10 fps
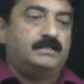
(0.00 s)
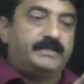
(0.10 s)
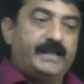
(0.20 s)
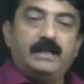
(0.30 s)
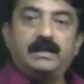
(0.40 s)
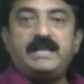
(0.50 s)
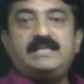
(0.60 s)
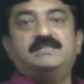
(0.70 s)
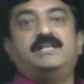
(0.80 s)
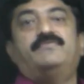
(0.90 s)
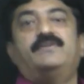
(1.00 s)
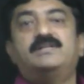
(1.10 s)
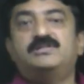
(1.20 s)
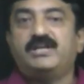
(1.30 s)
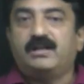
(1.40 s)
Del is a
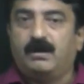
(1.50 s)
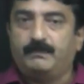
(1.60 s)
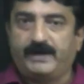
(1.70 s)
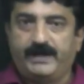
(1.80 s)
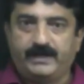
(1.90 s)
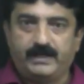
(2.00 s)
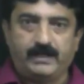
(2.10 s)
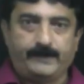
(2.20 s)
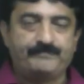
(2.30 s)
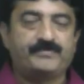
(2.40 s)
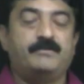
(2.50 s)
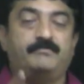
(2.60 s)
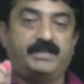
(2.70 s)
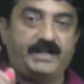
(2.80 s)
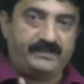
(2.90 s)
differential operator.
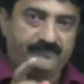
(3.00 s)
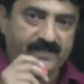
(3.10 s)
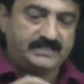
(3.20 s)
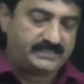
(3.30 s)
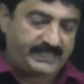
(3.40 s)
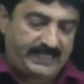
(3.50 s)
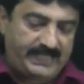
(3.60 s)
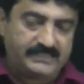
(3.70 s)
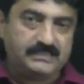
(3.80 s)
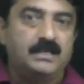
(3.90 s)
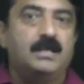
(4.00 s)
But the difference is,